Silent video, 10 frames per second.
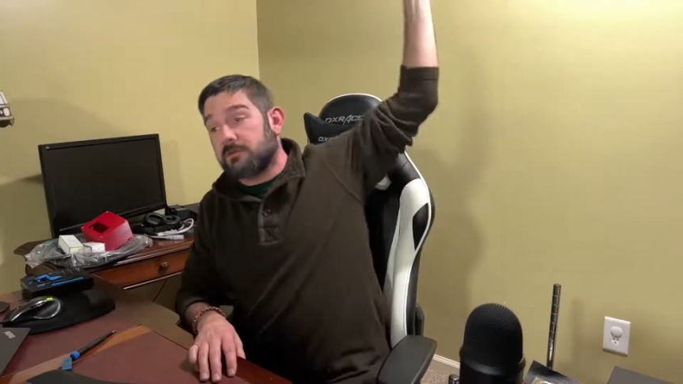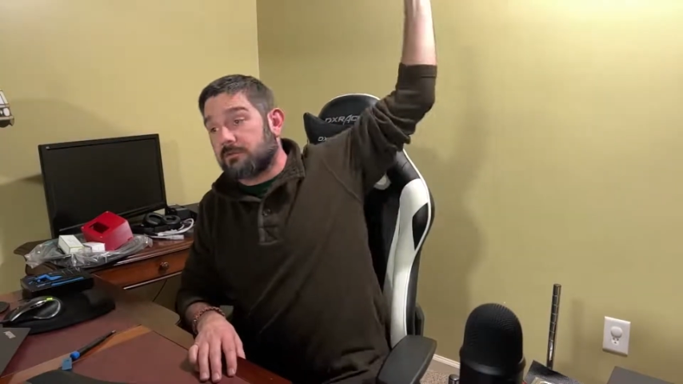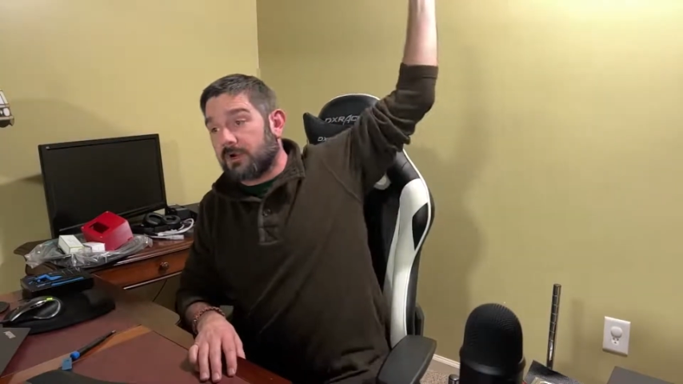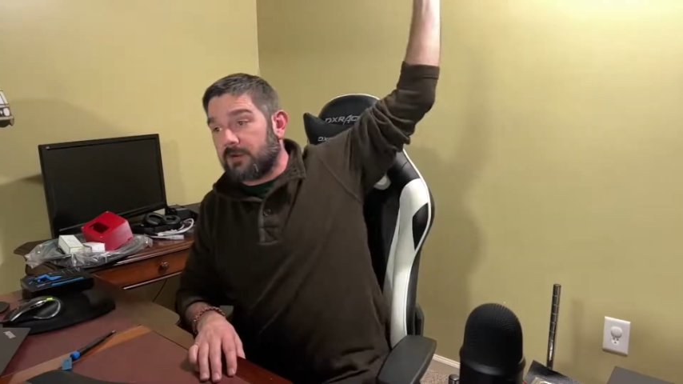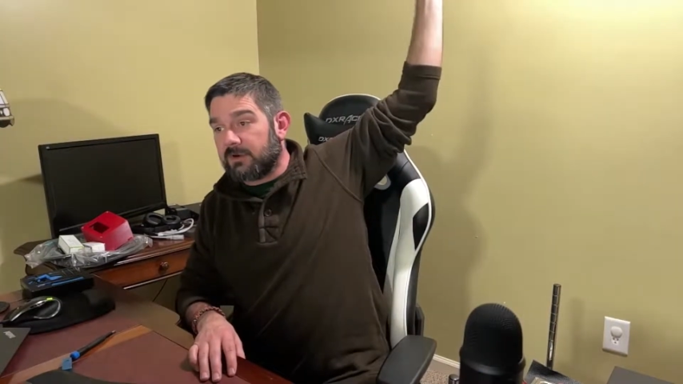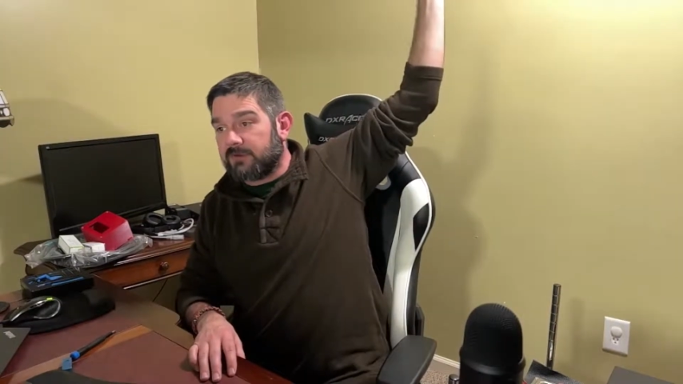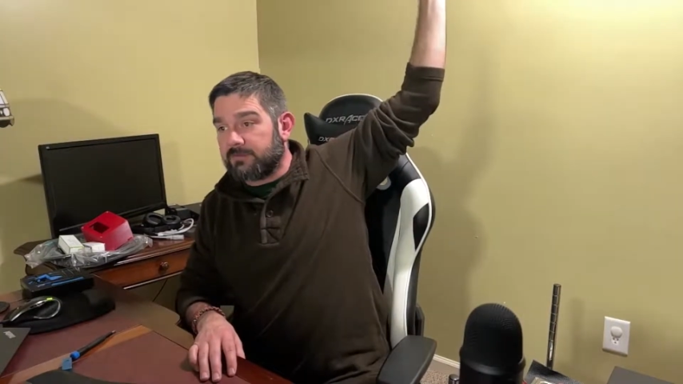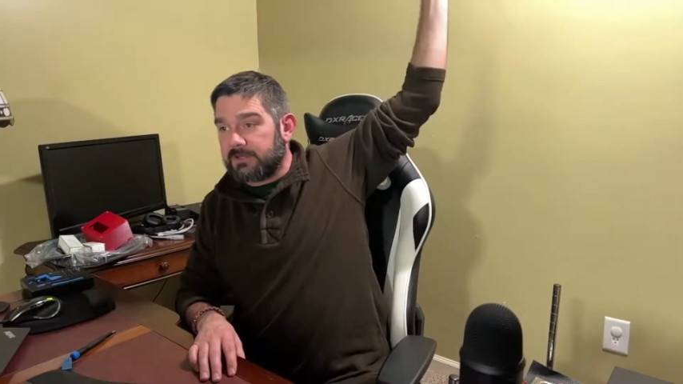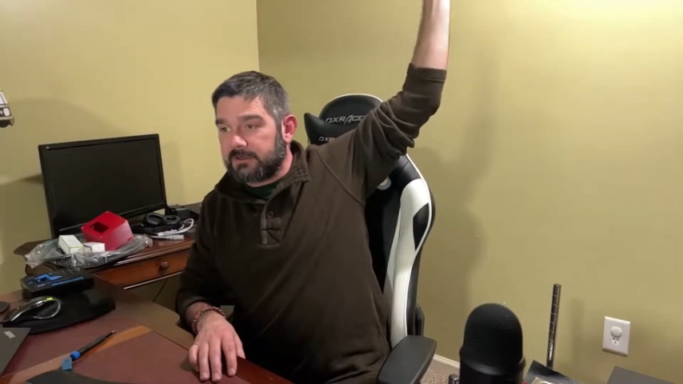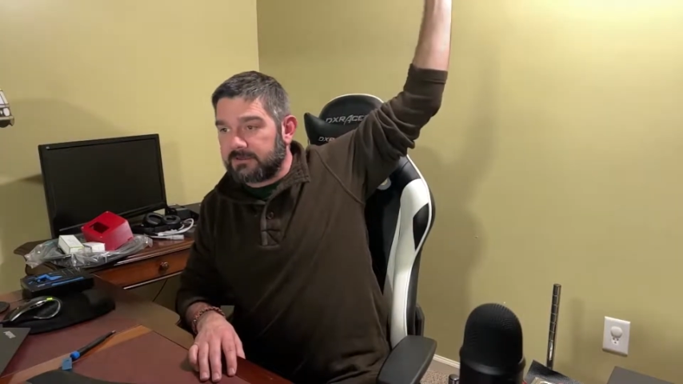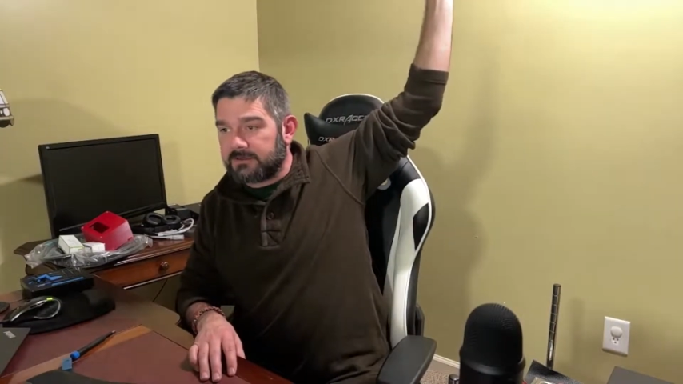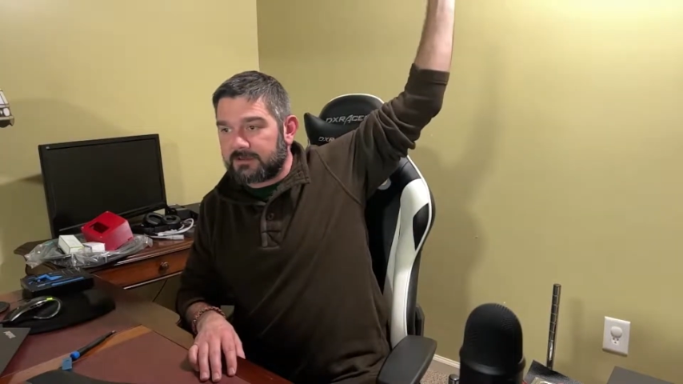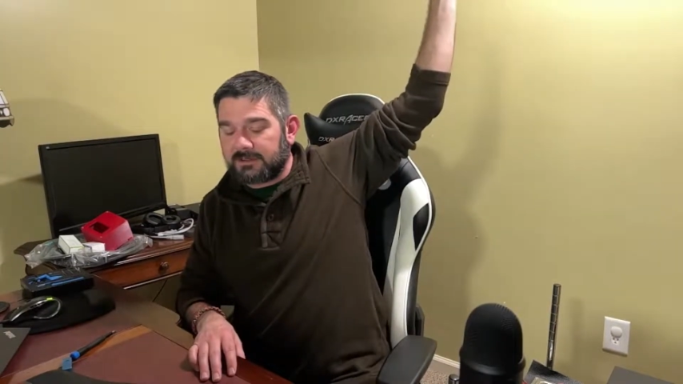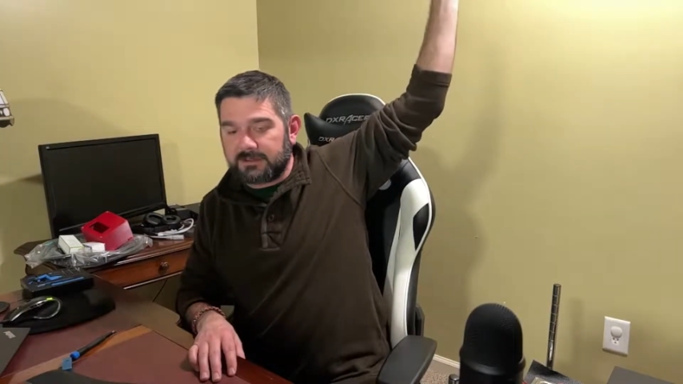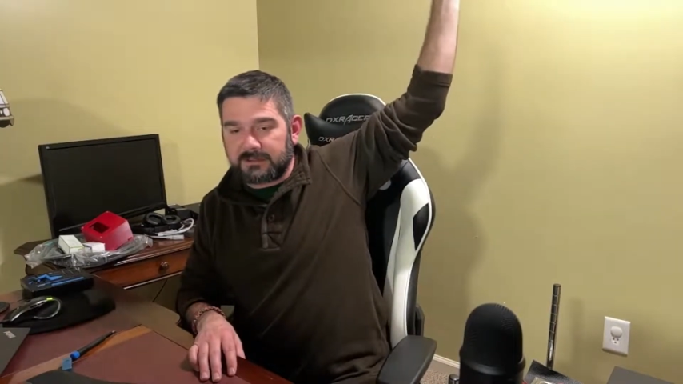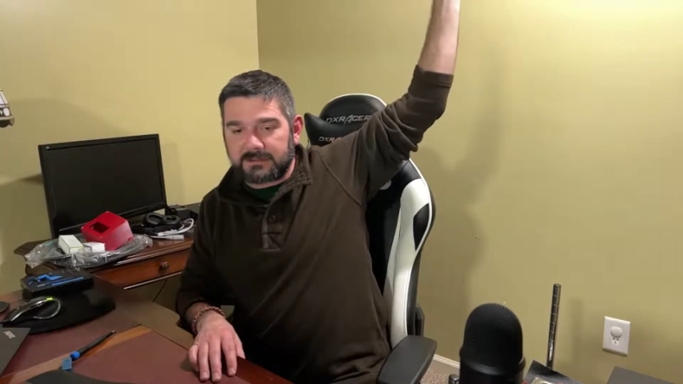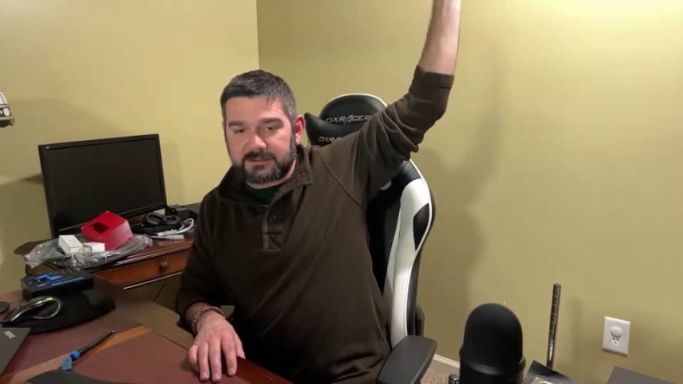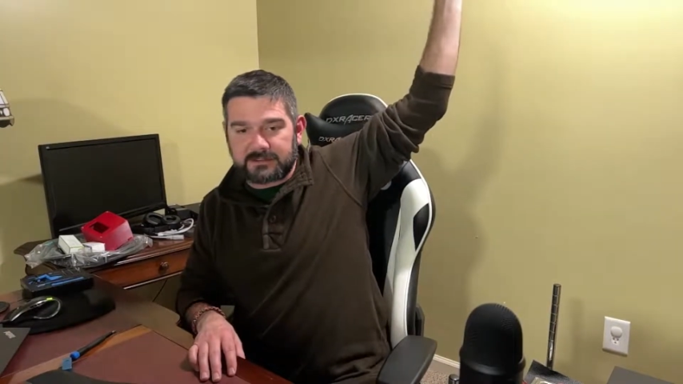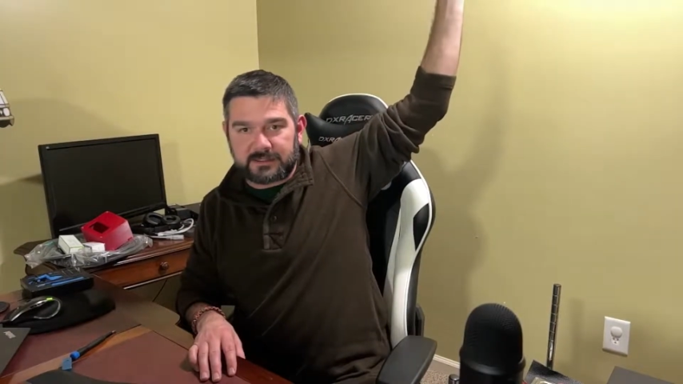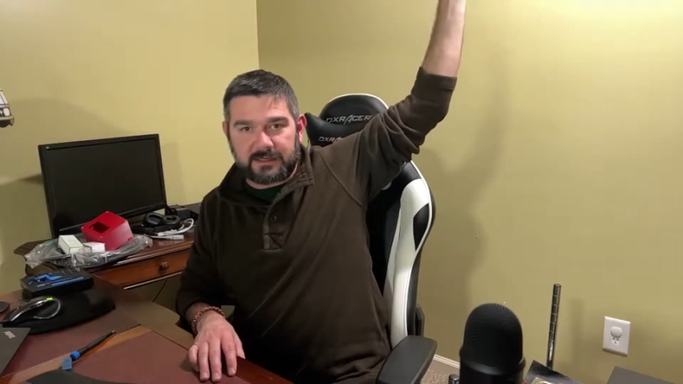right above me
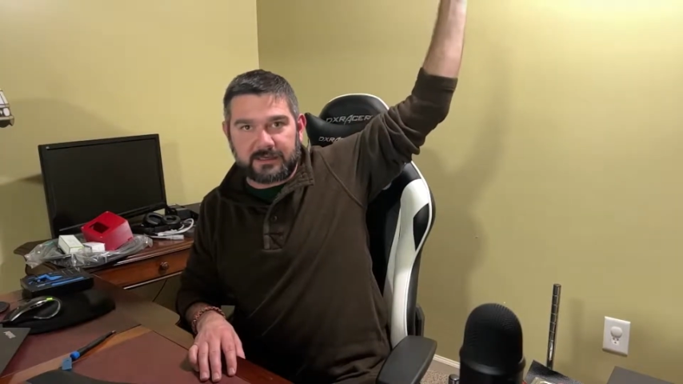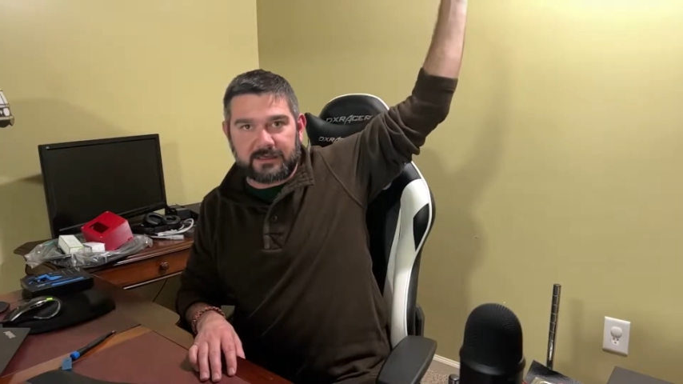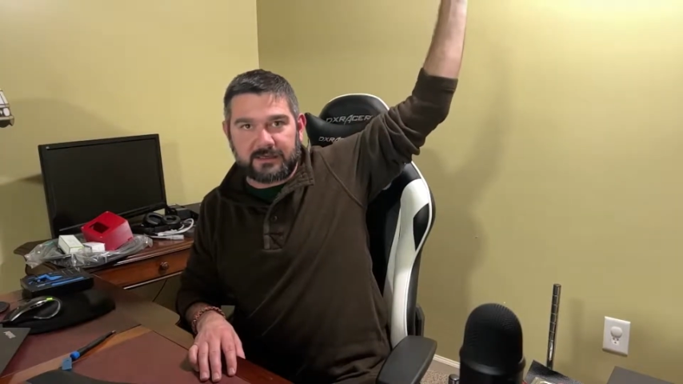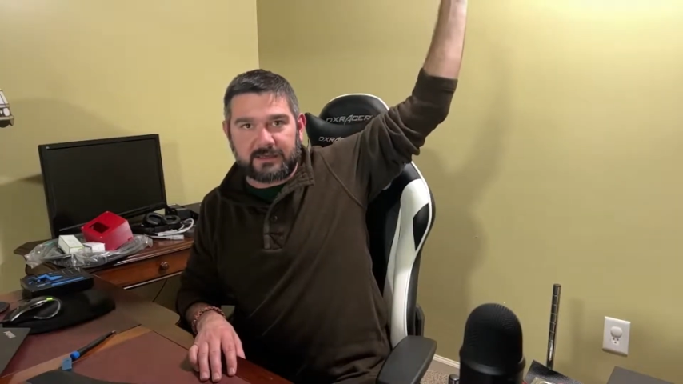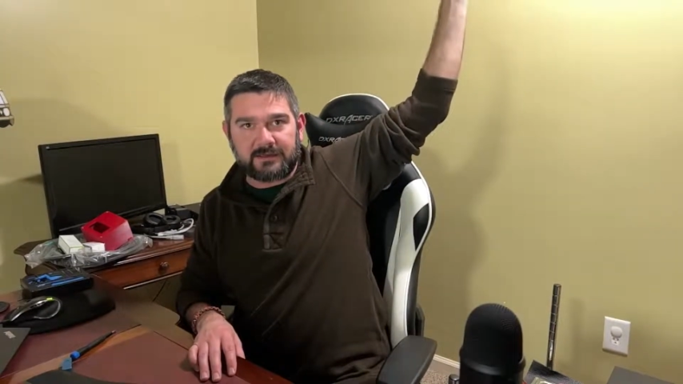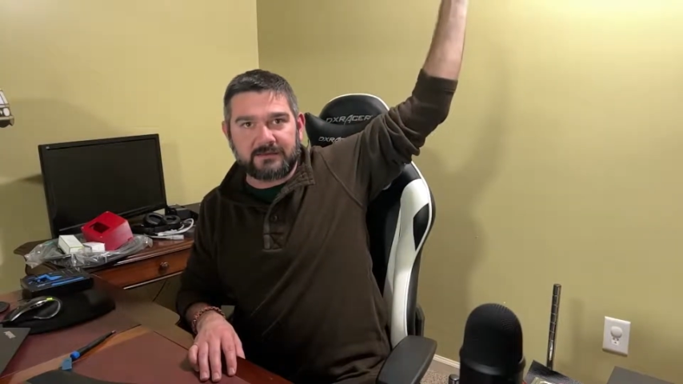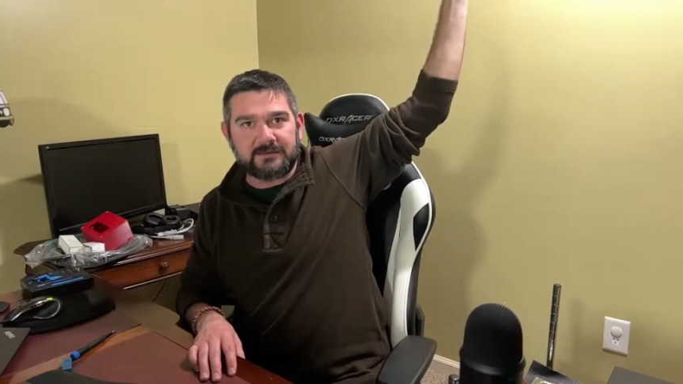is a